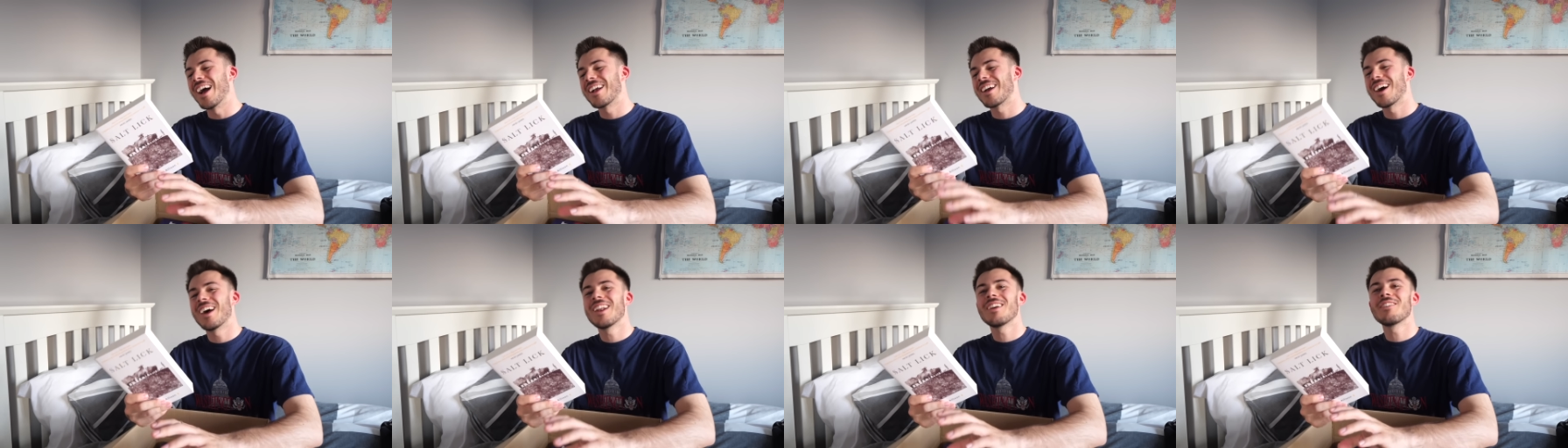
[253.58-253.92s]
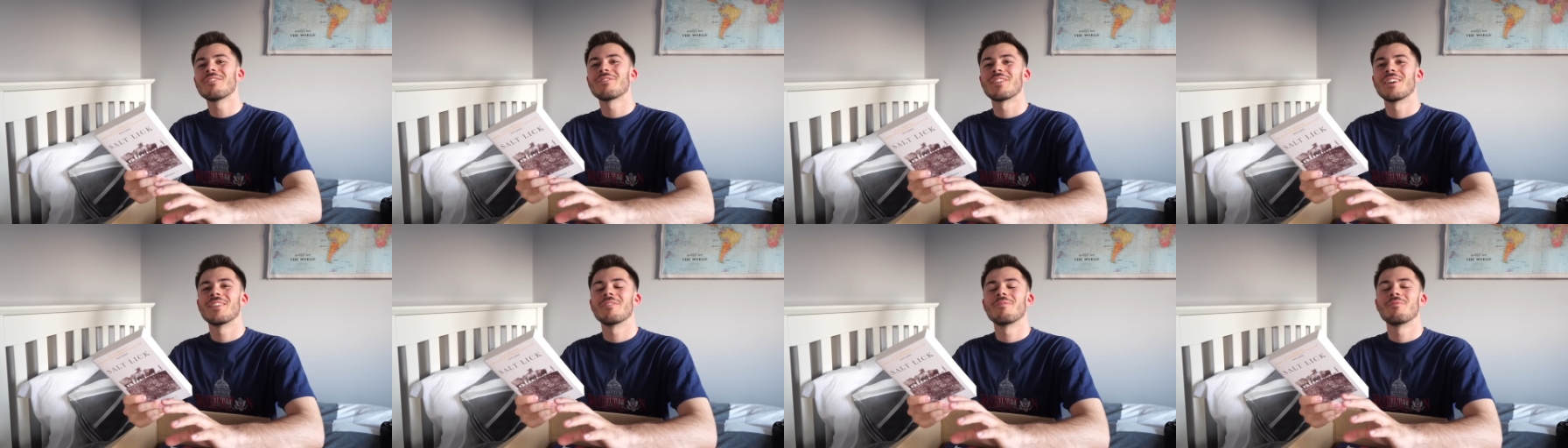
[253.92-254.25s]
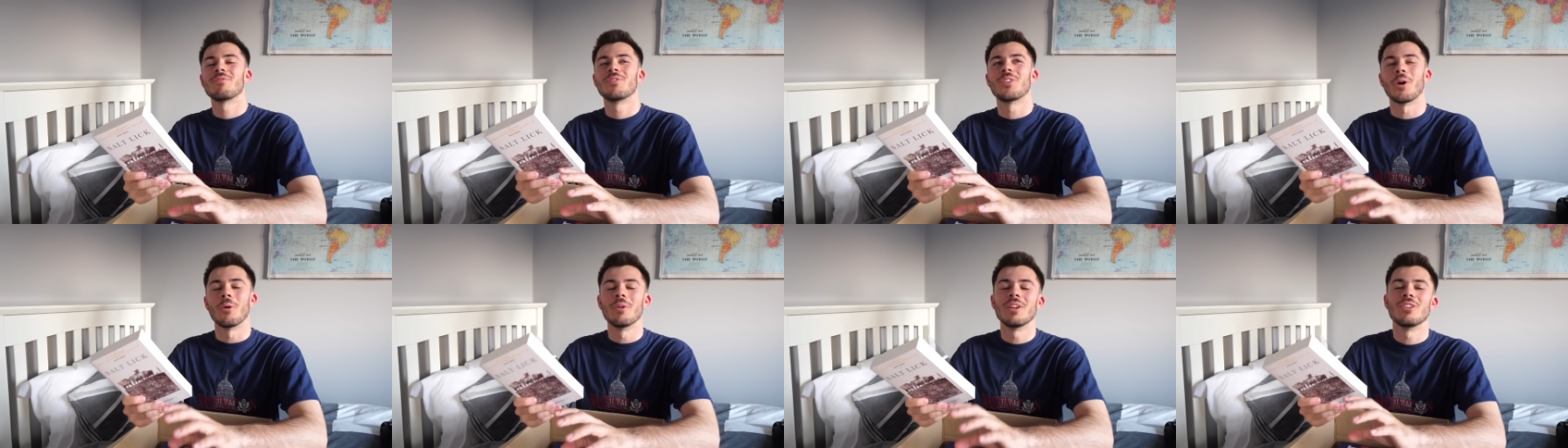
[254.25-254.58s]
I kind of
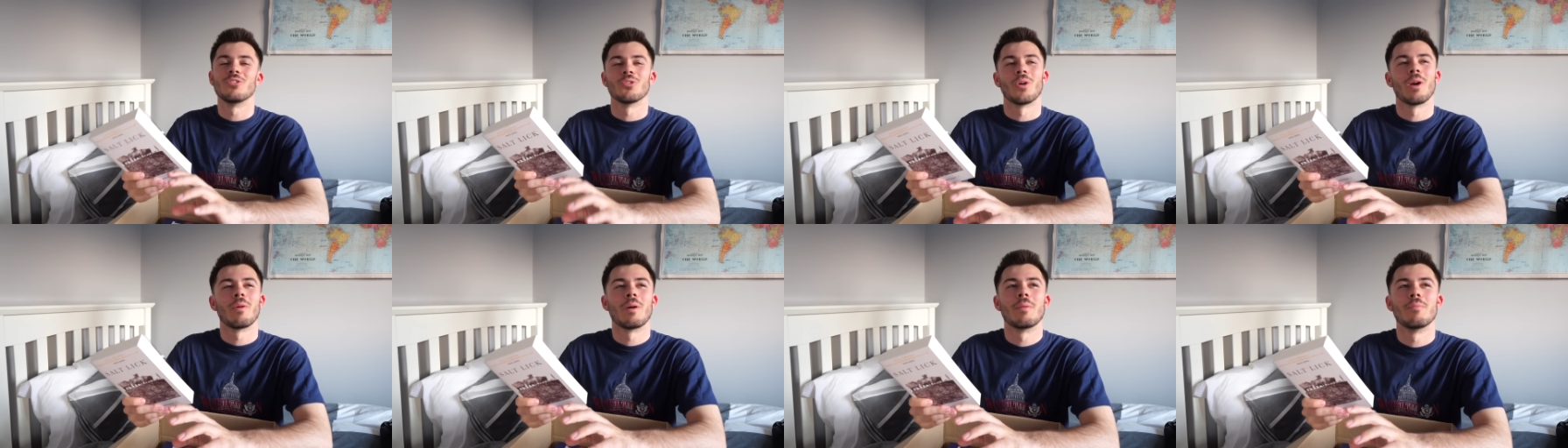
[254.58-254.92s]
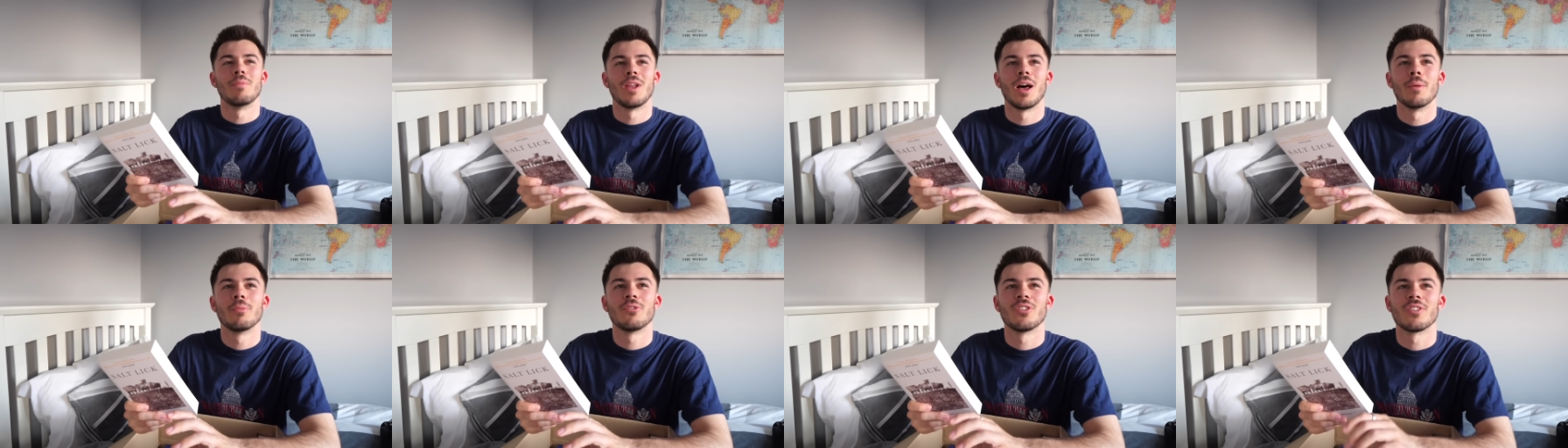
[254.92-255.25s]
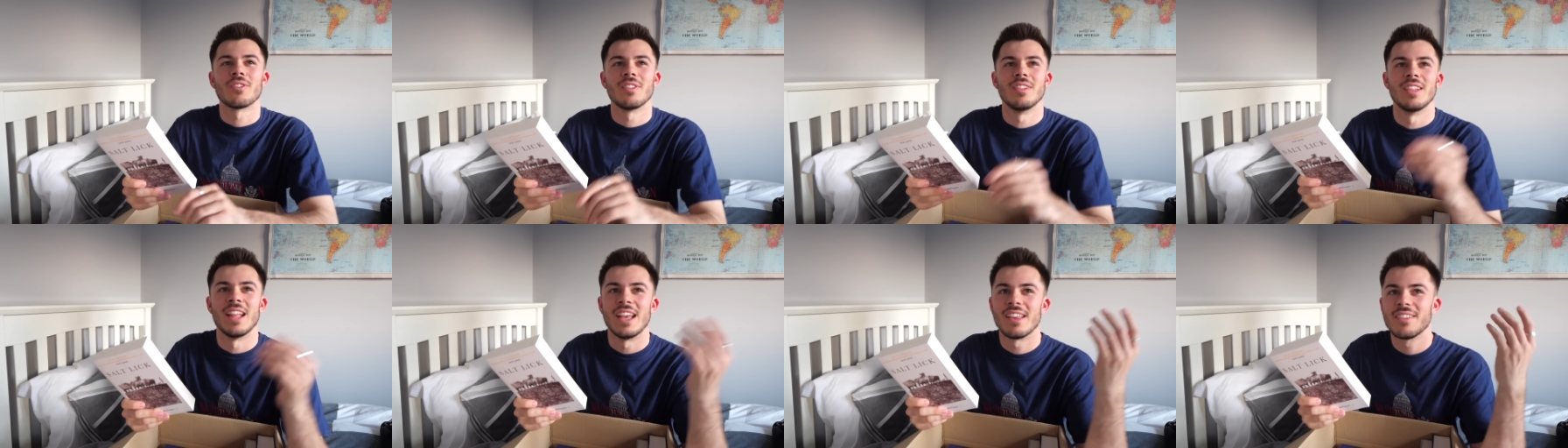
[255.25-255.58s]
don't enjoy when blurbs
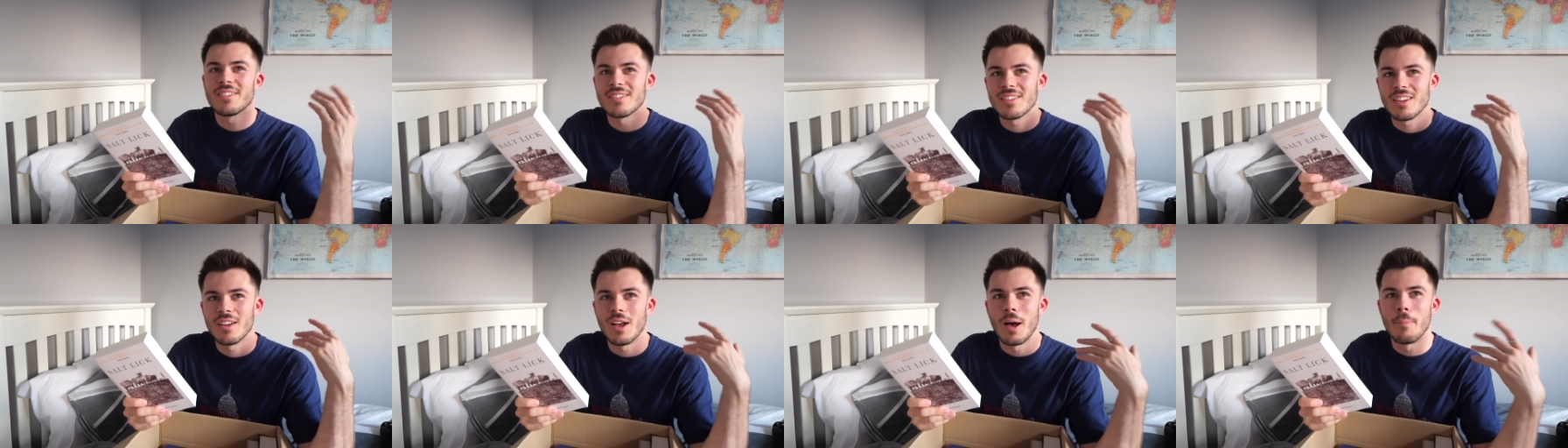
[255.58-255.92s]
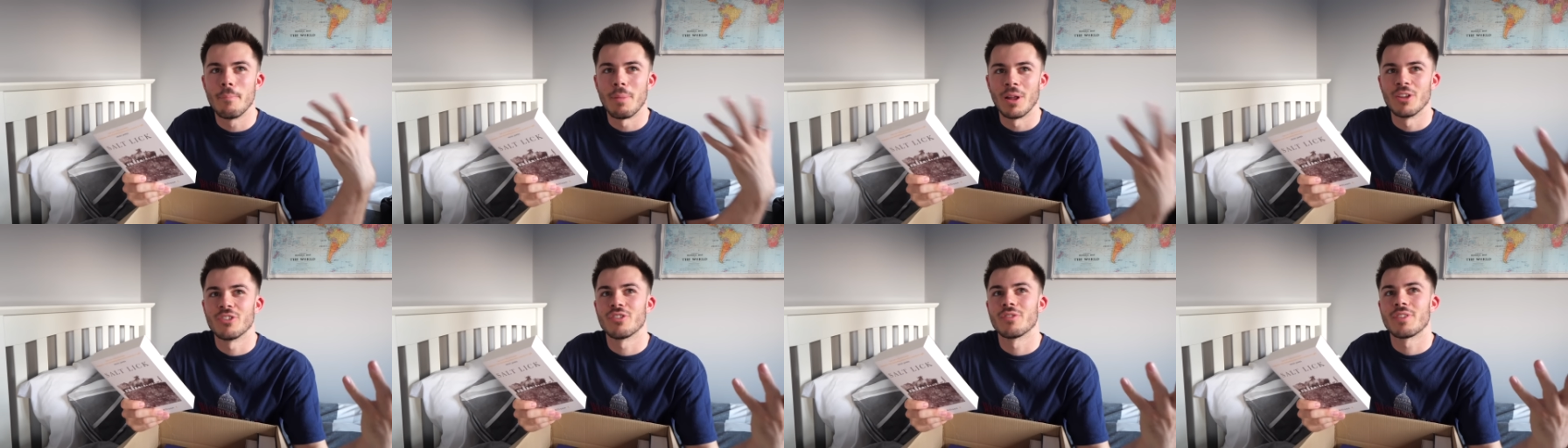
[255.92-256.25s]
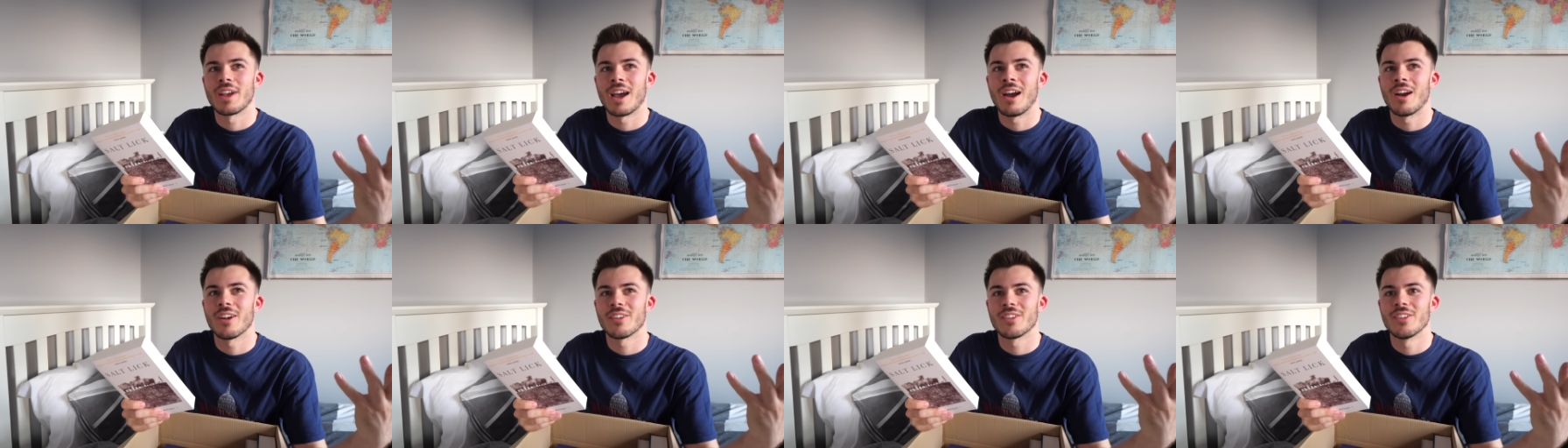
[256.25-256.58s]
just list a bunch of
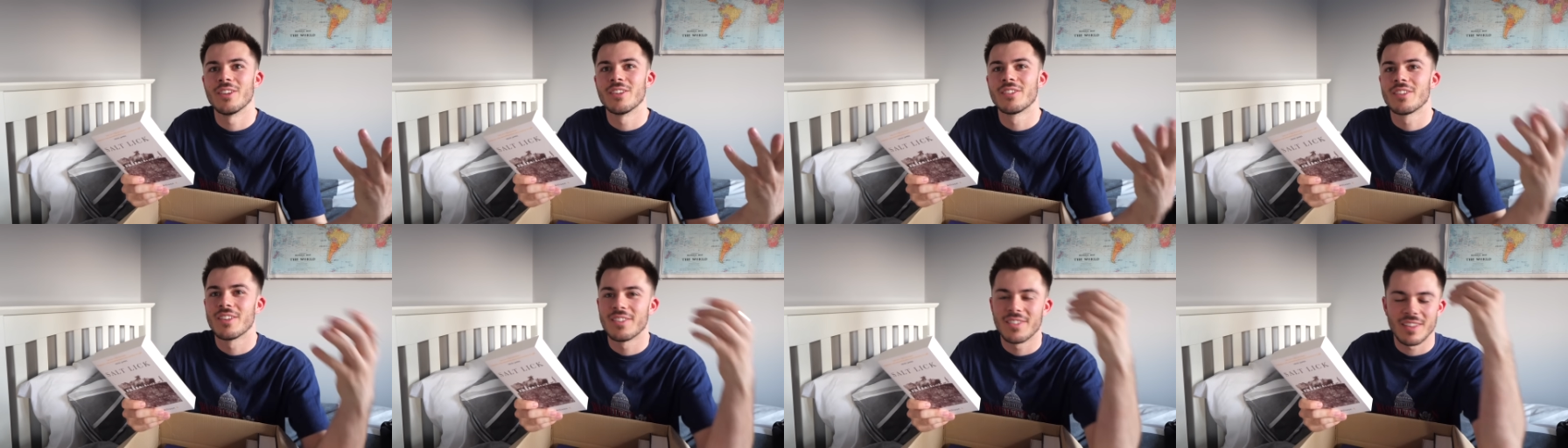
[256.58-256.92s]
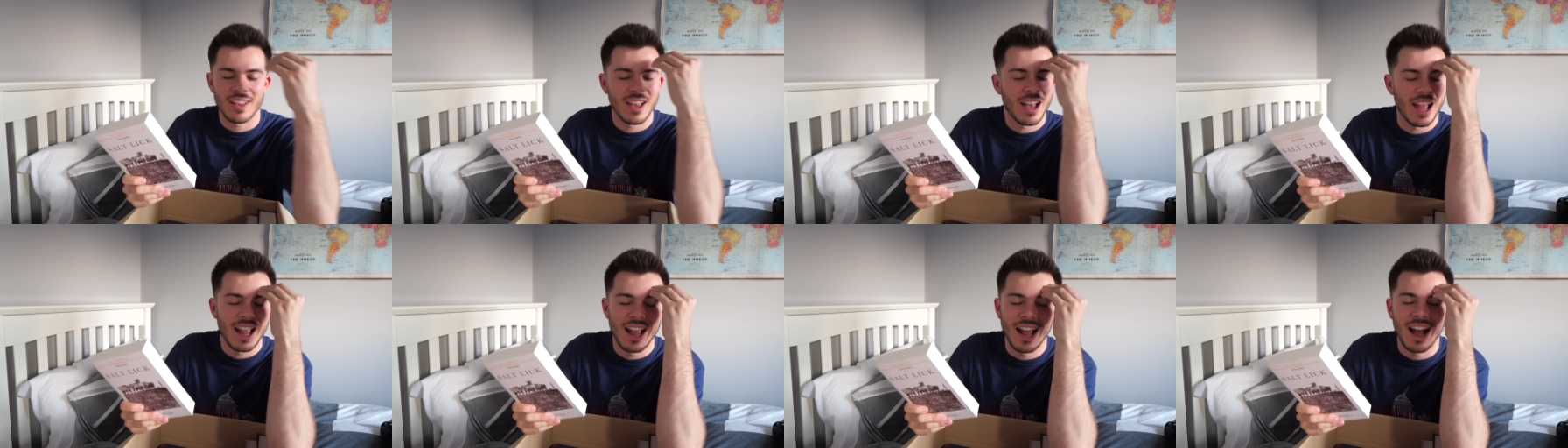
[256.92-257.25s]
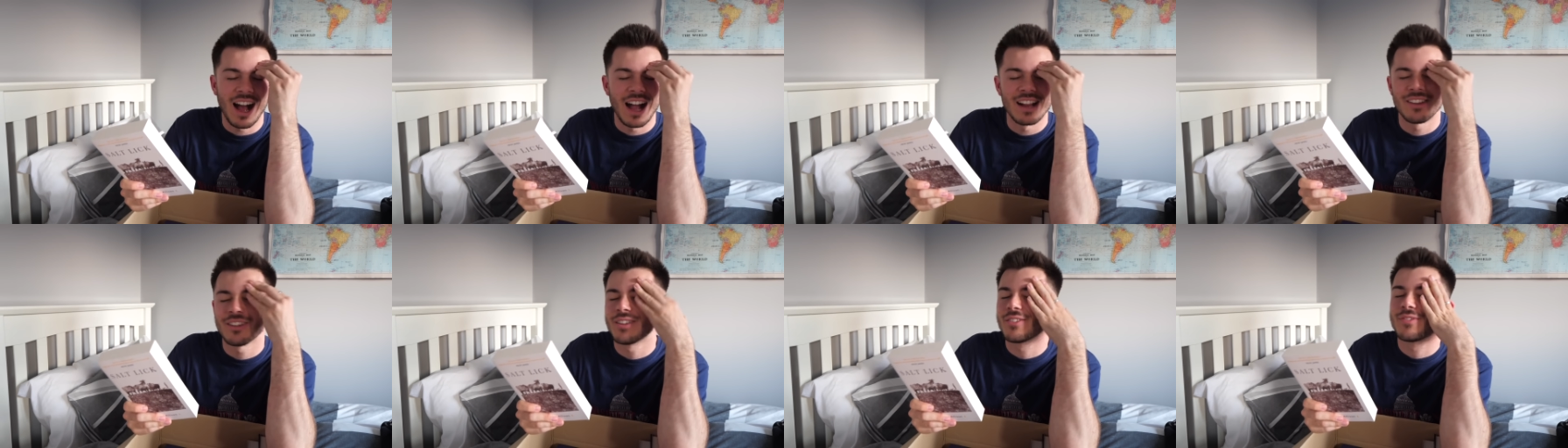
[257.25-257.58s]
characters because
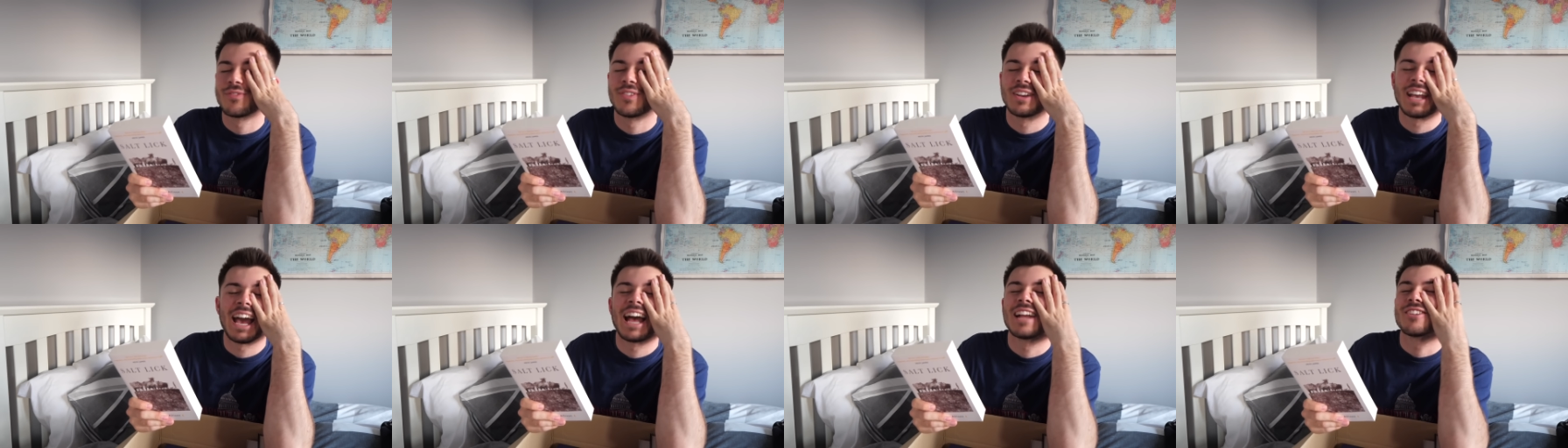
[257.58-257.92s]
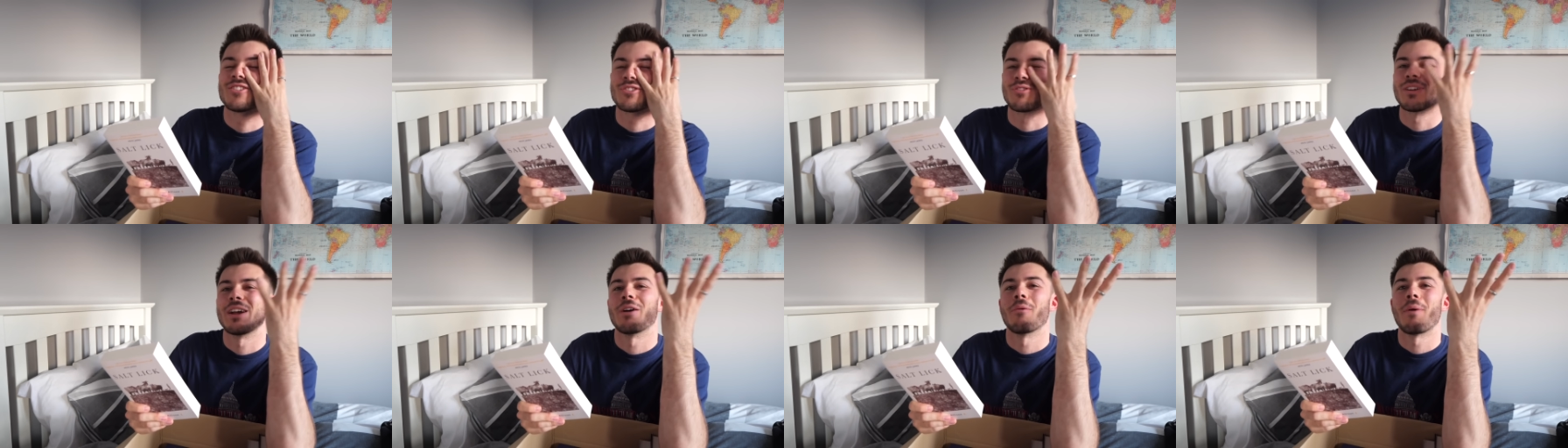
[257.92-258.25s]
I just forget straight